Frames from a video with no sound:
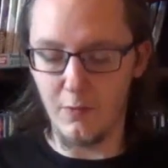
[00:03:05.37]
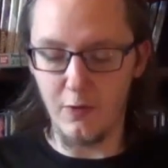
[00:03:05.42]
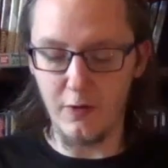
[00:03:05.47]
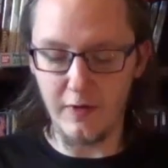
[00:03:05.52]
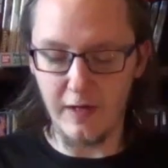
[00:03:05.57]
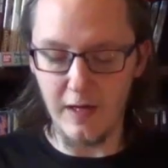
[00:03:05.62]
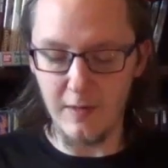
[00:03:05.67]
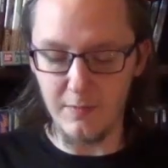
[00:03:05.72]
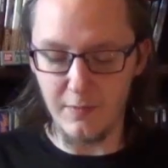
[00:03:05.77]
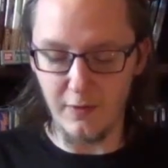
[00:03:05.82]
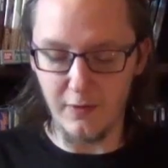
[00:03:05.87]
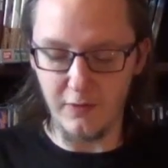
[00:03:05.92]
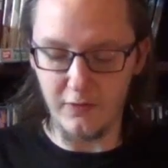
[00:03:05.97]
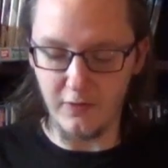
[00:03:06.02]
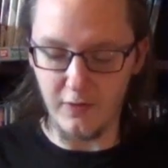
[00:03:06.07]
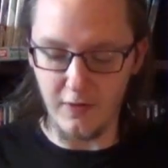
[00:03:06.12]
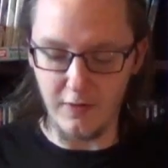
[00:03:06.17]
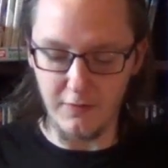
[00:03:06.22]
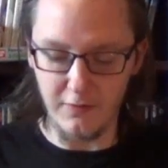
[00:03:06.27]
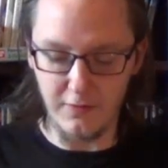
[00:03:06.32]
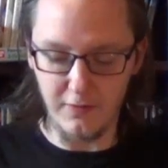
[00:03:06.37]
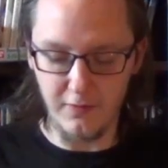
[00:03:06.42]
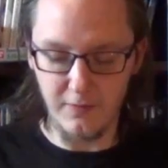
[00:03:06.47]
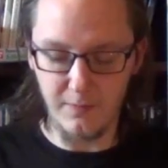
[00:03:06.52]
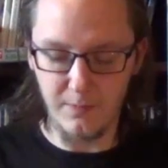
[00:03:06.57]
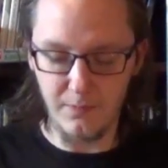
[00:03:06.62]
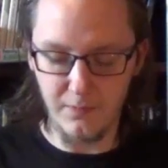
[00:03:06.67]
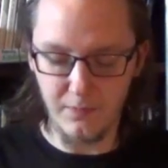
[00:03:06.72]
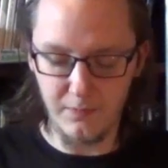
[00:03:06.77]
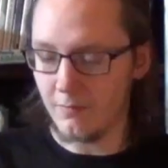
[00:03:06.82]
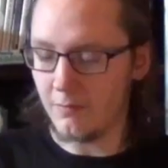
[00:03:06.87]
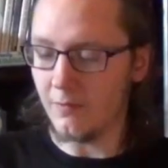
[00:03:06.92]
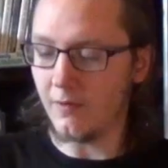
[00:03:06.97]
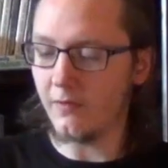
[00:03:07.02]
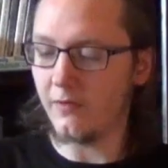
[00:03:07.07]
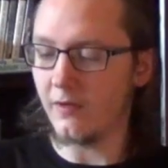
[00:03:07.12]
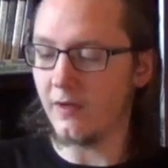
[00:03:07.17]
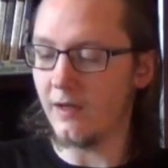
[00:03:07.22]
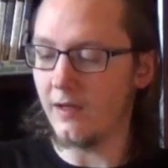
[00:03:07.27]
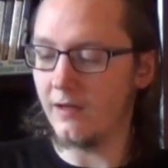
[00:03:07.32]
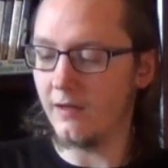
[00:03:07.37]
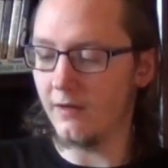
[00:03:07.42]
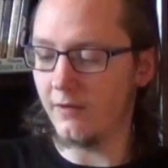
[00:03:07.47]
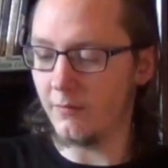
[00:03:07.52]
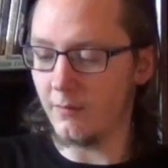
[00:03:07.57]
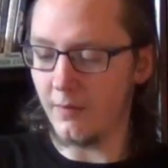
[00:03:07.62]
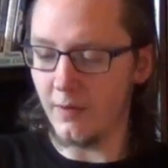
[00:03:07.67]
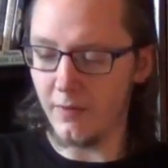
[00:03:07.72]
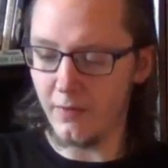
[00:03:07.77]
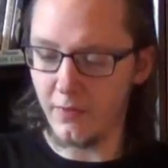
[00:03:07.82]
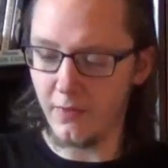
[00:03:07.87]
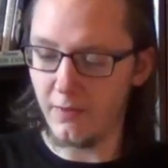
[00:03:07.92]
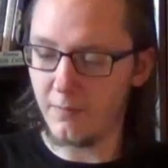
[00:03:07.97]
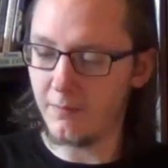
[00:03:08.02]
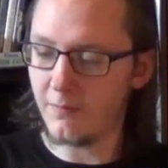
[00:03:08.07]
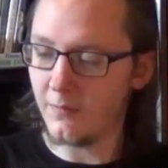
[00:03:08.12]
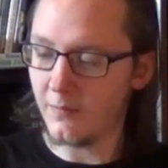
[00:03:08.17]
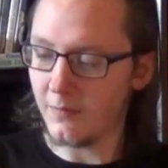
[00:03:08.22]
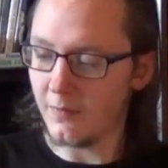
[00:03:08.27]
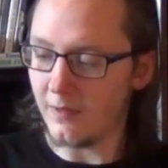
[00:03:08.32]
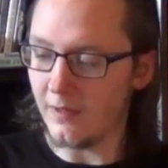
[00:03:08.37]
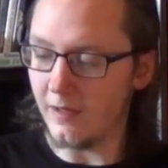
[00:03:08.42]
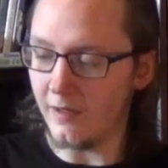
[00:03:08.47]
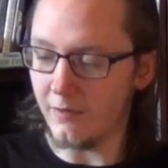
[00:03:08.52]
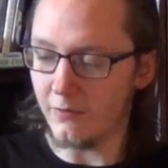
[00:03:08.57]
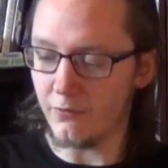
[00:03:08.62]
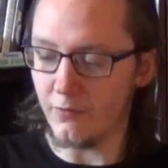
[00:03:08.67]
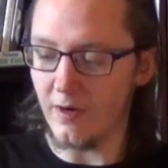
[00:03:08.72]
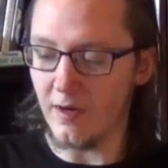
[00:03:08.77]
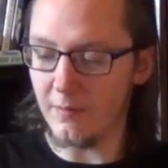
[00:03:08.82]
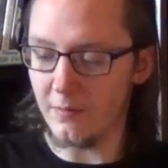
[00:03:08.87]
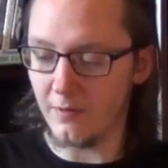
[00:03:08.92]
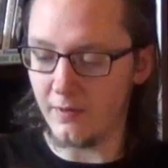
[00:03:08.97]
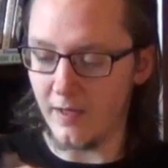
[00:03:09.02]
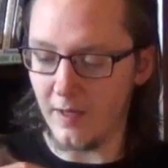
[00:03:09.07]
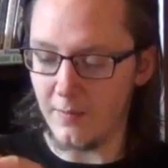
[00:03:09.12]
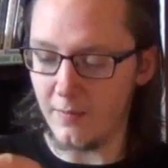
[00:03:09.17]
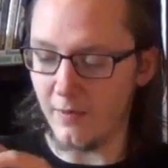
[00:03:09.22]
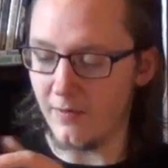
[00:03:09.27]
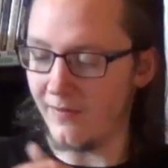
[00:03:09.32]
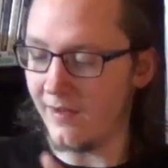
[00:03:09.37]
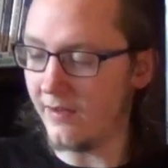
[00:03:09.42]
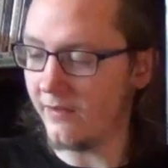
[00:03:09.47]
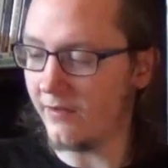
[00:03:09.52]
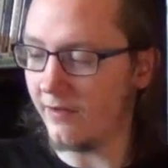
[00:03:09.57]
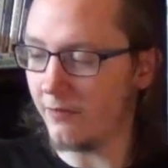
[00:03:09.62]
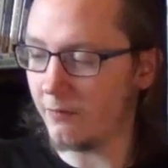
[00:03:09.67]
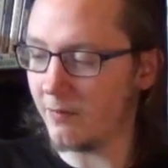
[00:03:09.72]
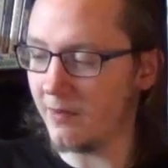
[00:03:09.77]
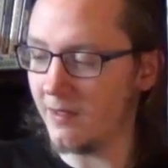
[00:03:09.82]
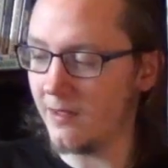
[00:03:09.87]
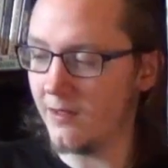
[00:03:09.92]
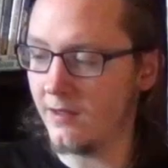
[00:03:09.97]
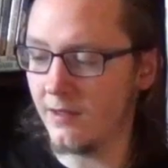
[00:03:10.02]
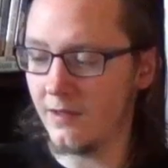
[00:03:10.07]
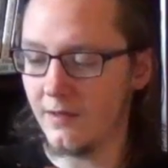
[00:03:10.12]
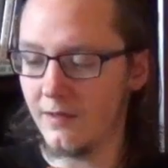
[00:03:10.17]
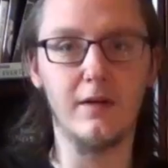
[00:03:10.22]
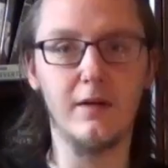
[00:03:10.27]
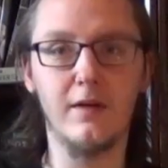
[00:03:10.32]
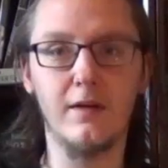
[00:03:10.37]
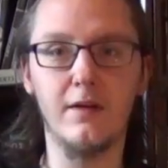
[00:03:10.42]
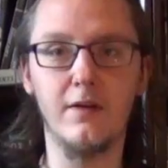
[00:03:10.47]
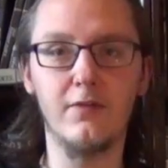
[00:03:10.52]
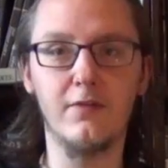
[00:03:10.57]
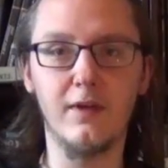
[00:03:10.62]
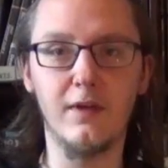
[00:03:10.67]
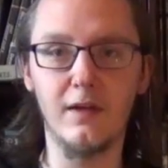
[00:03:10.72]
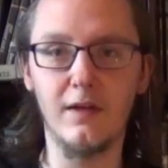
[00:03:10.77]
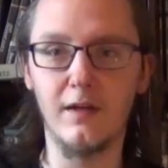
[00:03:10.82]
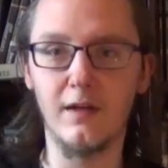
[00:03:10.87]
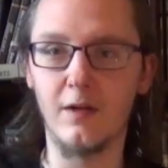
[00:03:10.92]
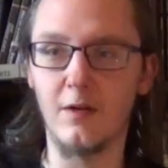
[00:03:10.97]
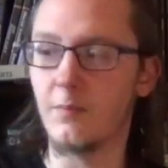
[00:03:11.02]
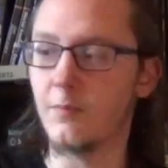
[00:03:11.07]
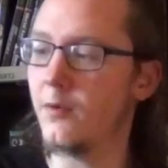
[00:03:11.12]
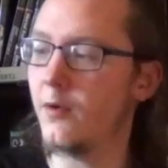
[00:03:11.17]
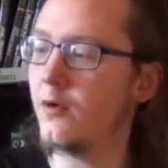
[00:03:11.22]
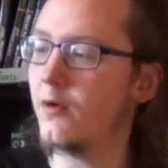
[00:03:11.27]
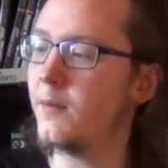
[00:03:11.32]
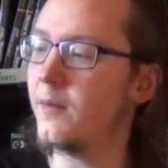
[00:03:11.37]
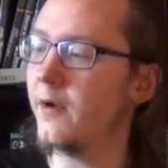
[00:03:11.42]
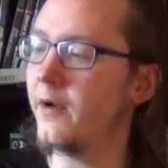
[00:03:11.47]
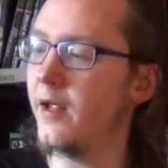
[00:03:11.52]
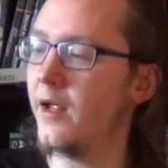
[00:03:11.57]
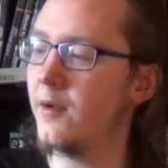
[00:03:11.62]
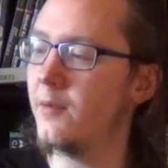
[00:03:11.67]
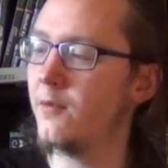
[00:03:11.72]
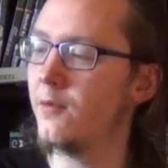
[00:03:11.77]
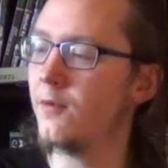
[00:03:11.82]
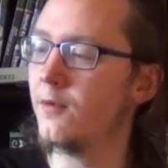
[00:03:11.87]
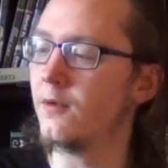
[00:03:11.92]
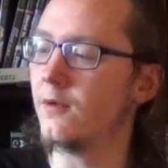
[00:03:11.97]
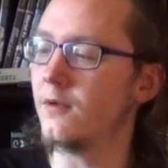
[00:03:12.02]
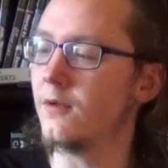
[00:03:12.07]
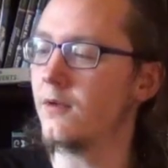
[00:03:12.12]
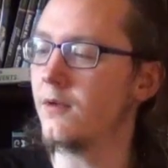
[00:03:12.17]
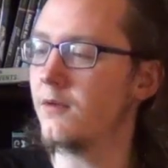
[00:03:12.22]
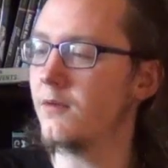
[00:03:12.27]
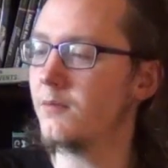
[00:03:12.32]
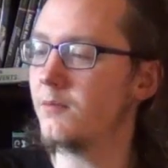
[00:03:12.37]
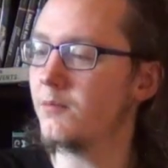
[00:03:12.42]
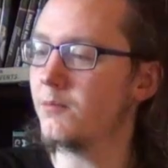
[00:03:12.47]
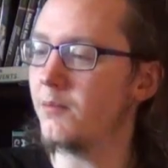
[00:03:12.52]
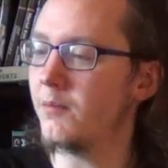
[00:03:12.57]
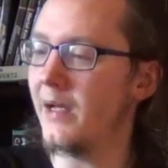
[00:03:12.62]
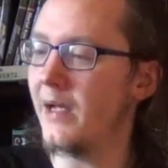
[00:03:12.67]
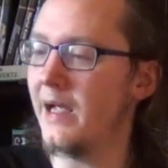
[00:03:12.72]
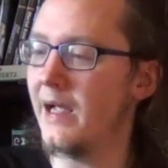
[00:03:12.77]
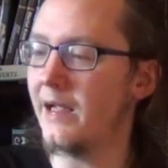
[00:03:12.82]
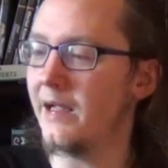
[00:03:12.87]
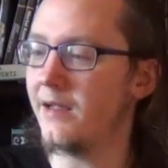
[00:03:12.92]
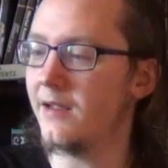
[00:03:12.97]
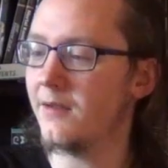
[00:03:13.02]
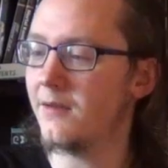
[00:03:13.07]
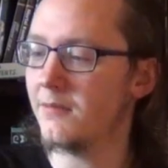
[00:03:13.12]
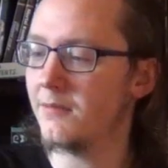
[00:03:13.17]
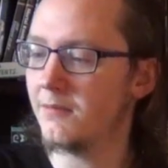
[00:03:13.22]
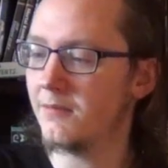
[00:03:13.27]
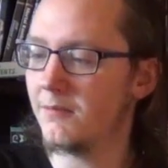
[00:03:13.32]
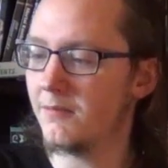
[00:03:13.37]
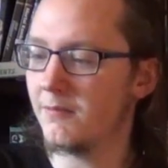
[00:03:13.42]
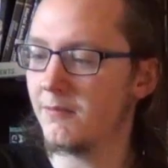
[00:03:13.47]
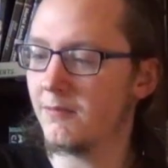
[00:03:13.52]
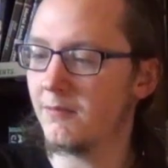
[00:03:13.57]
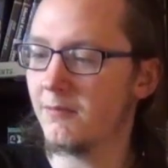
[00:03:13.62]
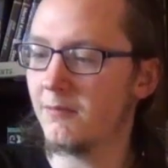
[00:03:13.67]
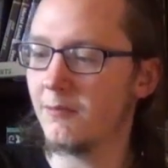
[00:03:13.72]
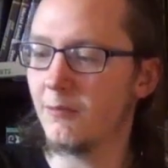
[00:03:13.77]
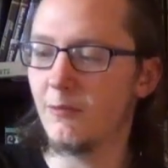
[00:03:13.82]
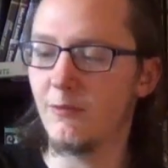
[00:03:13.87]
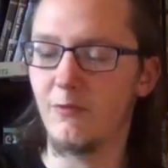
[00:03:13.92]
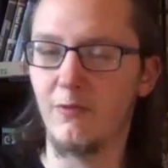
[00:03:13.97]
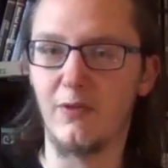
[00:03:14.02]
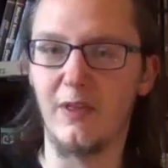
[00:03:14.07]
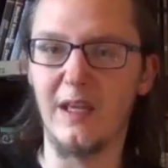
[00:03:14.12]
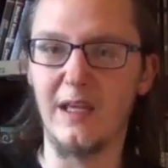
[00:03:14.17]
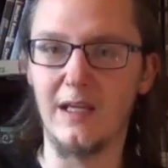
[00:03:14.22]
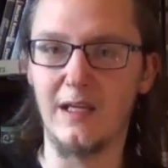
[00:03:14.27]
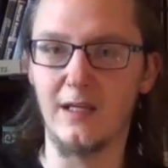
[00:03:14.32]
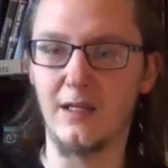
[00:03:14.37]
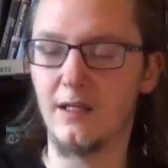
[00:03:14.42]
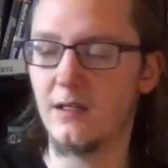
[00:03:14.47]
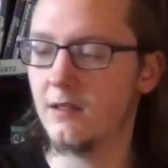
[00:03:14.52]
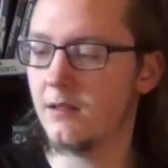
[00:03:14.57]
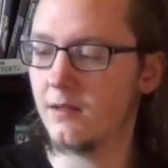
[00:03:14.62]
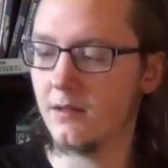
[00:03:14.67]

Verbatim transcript: more Game Boy stuff. Once again this month, a tribal Game Boy Advance S P in a nifty little Pokémon Emerald bag thing.